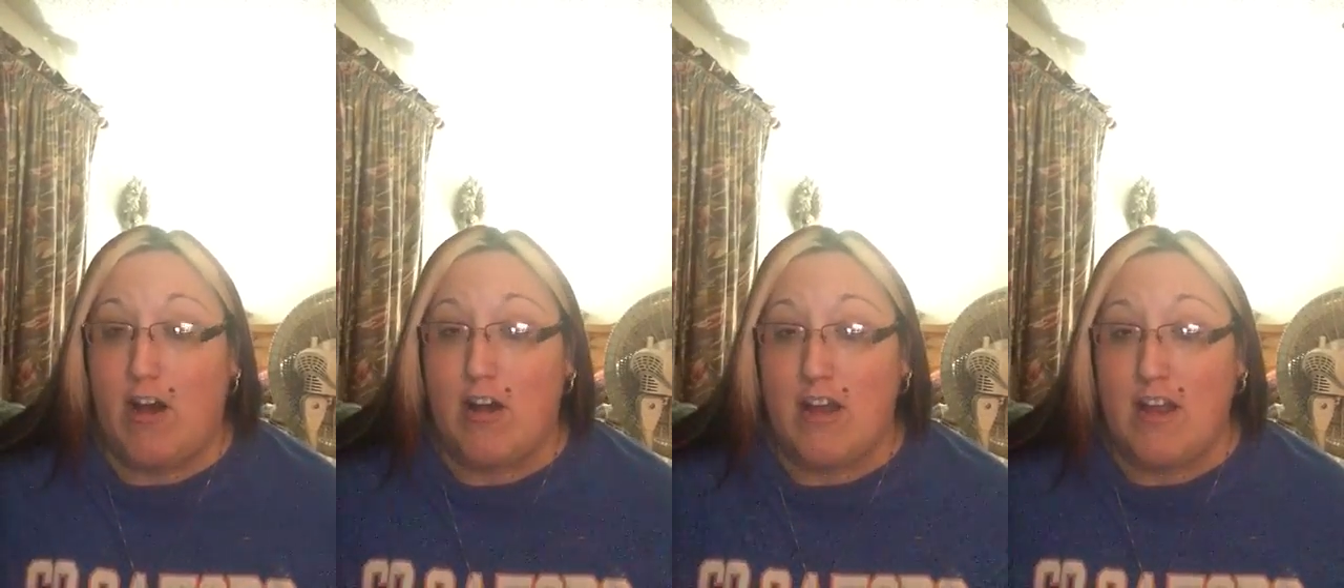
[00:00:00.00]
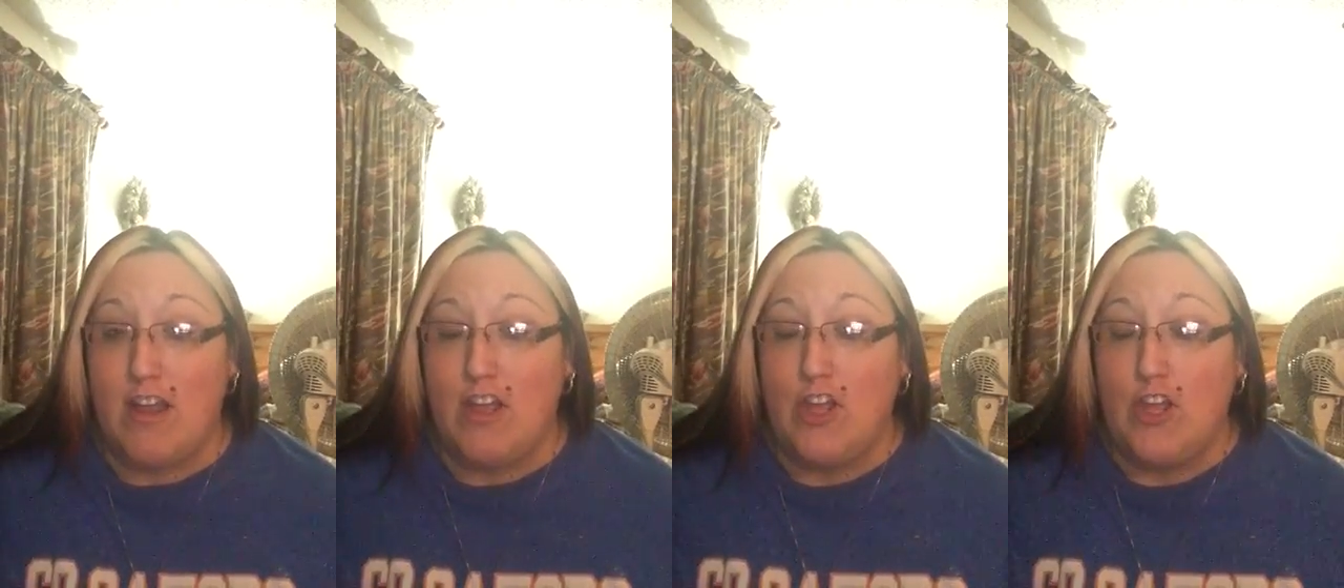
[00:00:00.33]

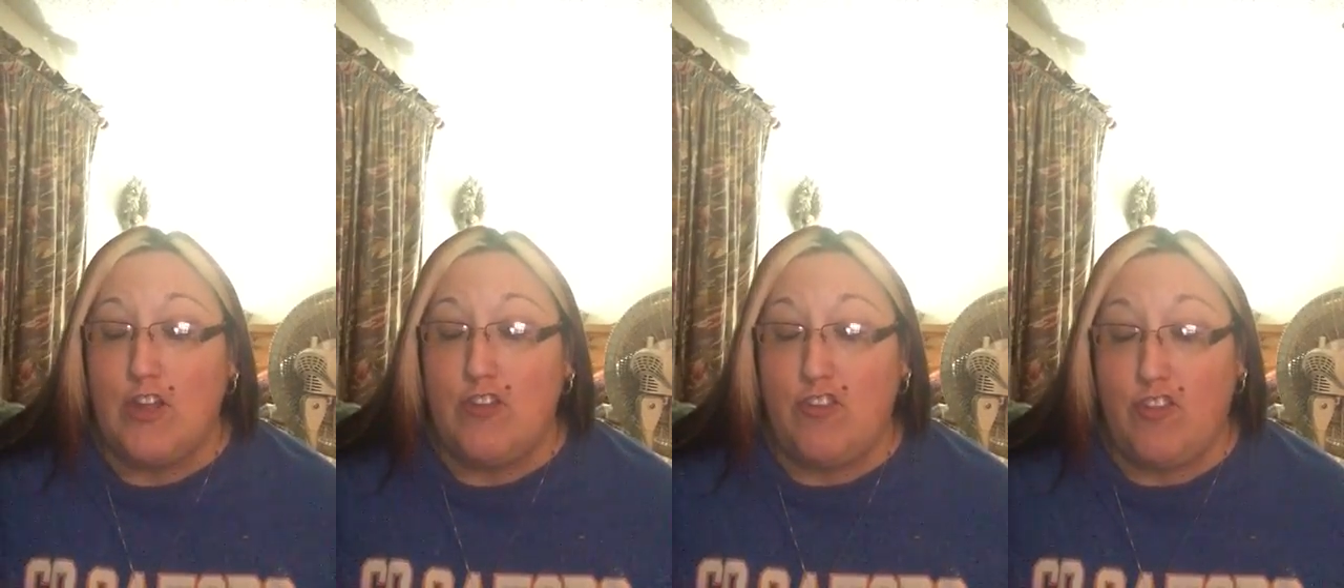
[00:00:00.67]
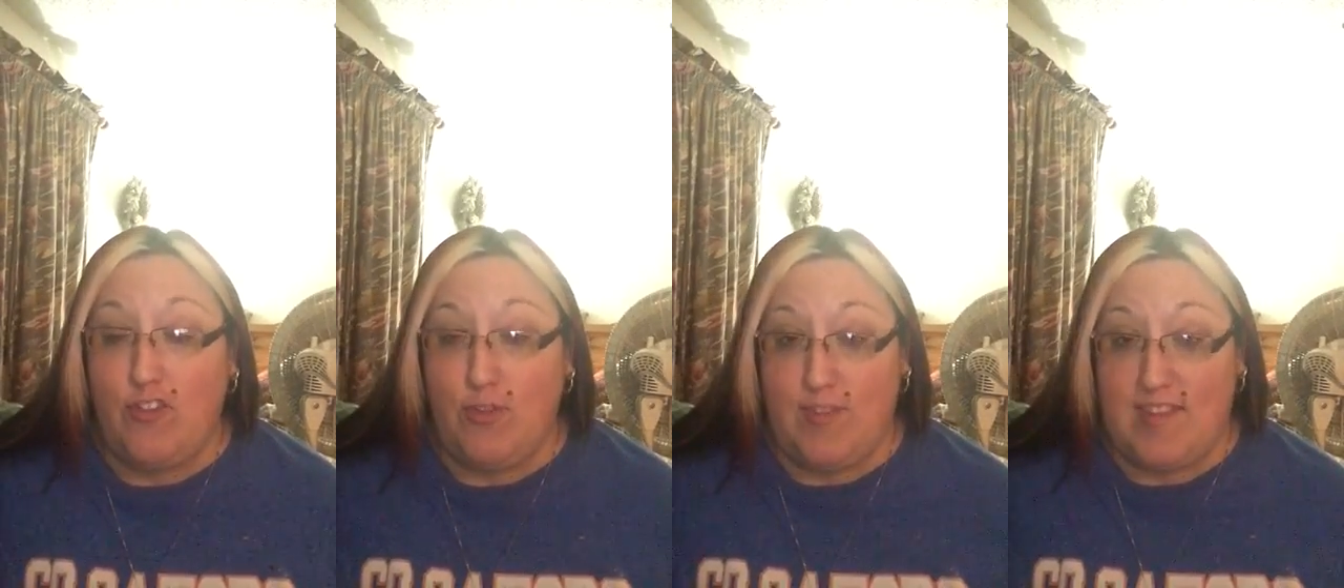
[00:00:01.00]
on
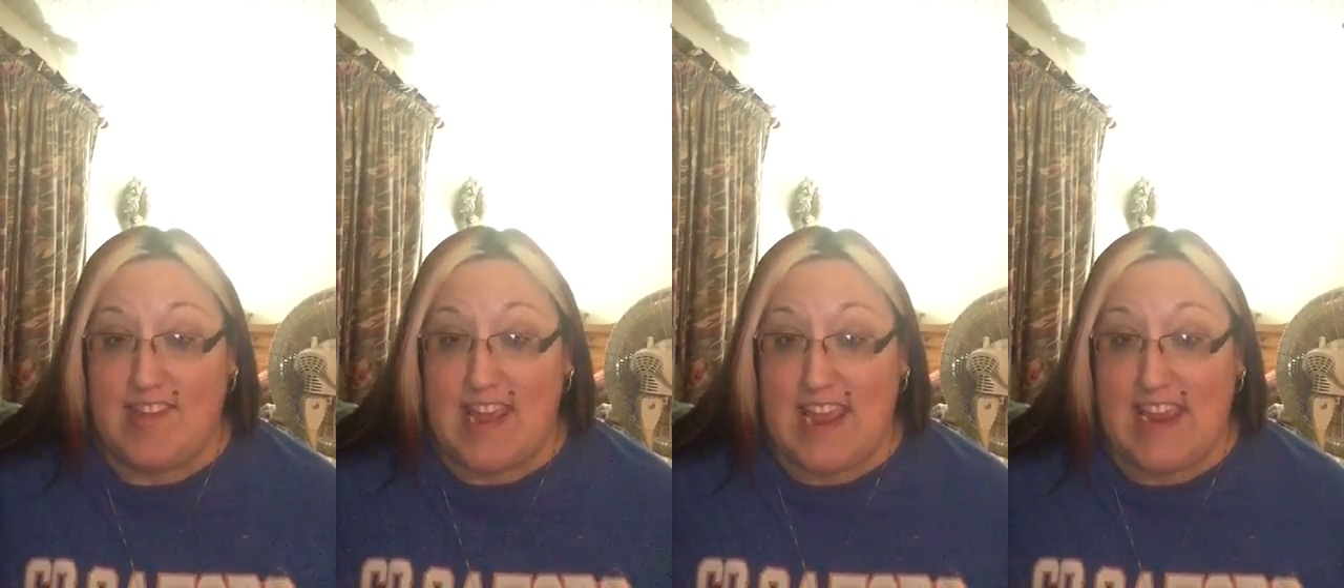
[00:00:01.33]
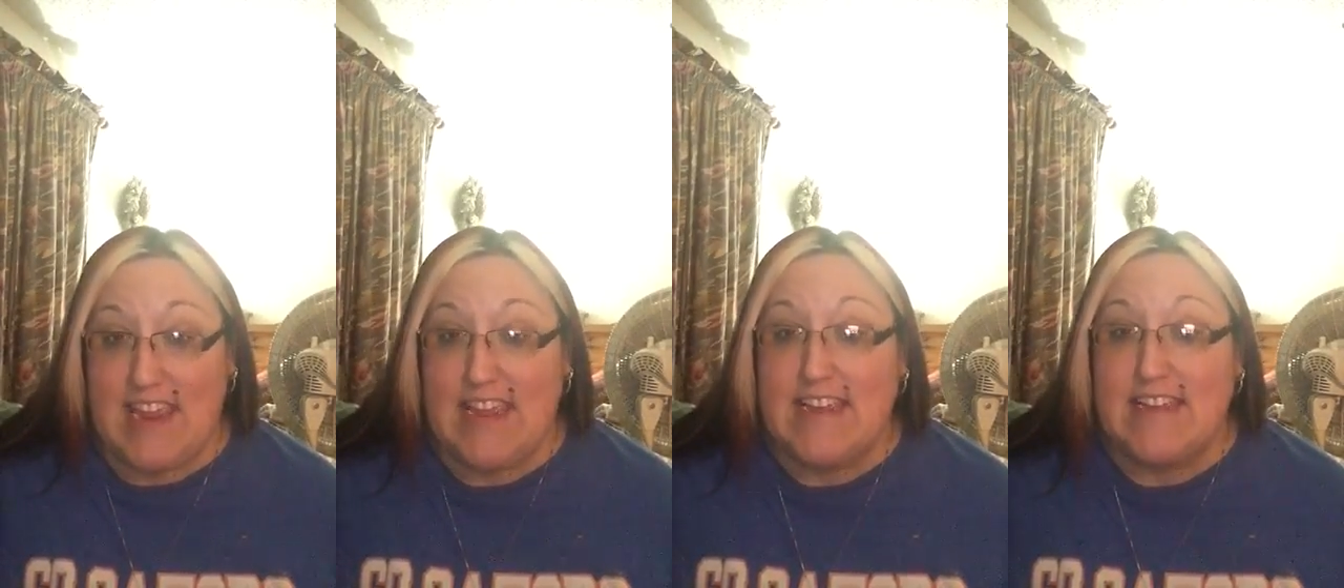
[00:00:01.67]
Tuesday,